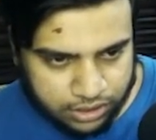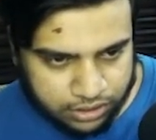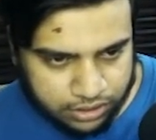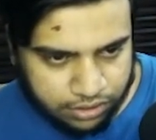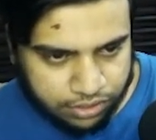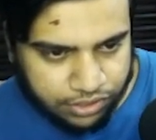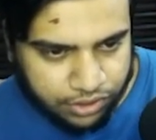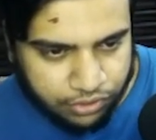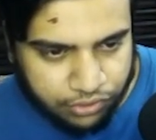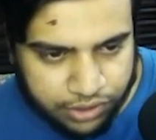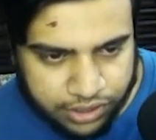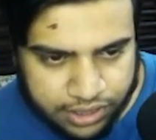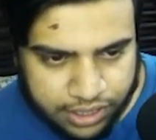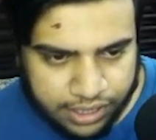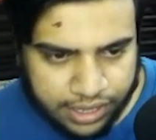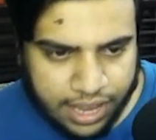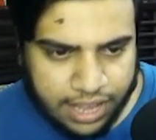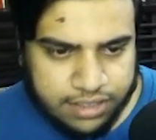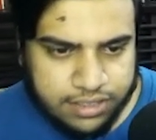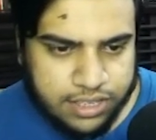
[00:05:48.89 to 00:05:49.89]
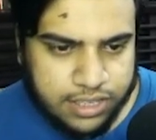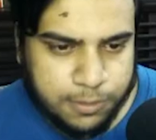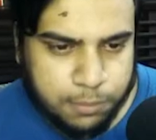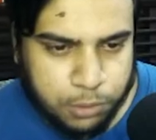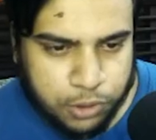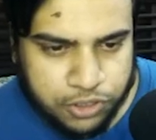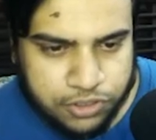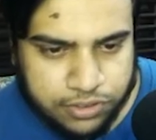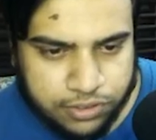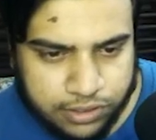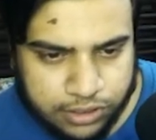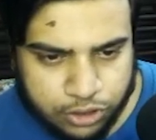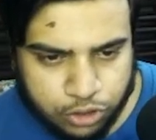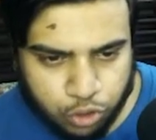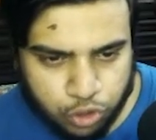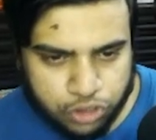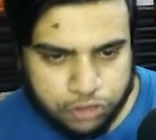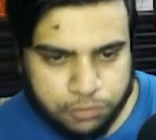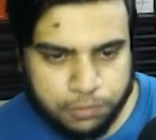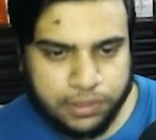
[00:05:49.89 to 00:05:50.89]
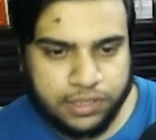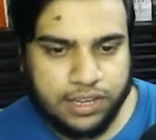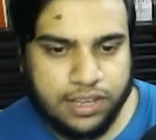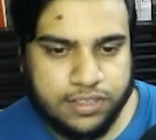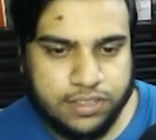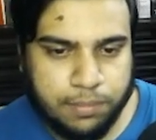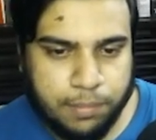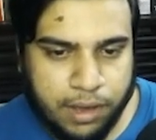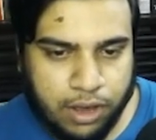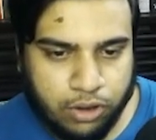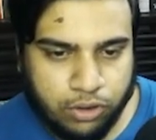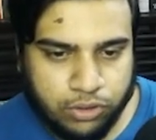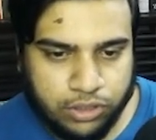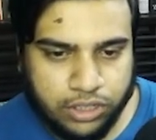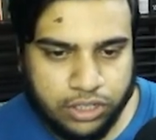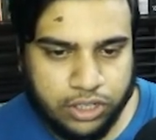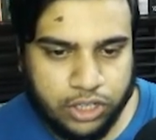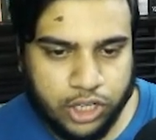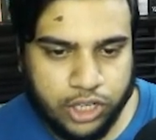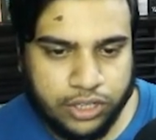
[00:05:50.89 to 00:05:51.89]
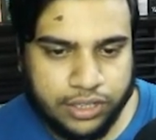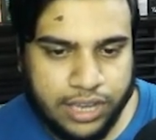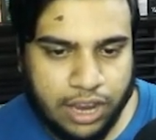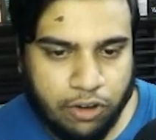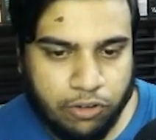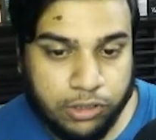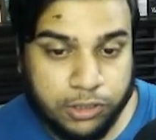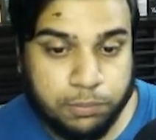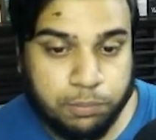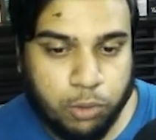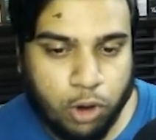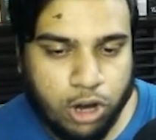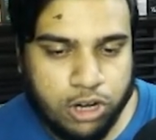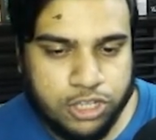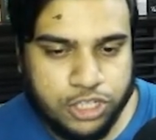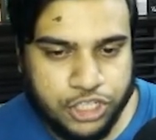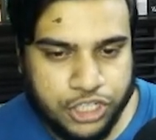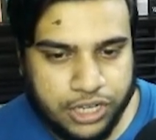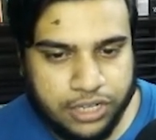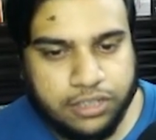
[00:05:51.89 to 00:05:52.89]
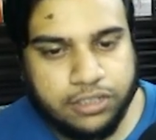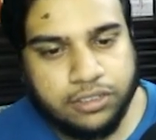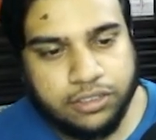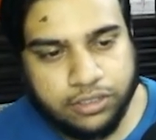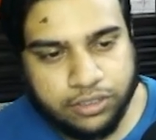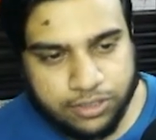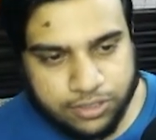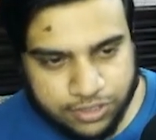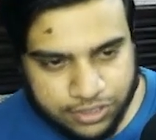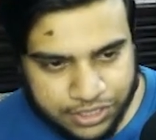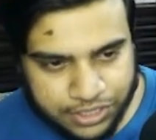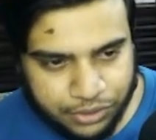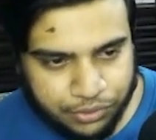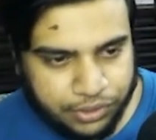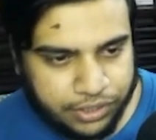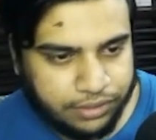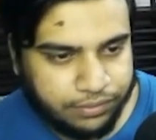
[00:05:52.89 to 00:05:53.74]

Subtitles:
The theory that gets his personal endorsement is about Geralt's prodigy, Ciri.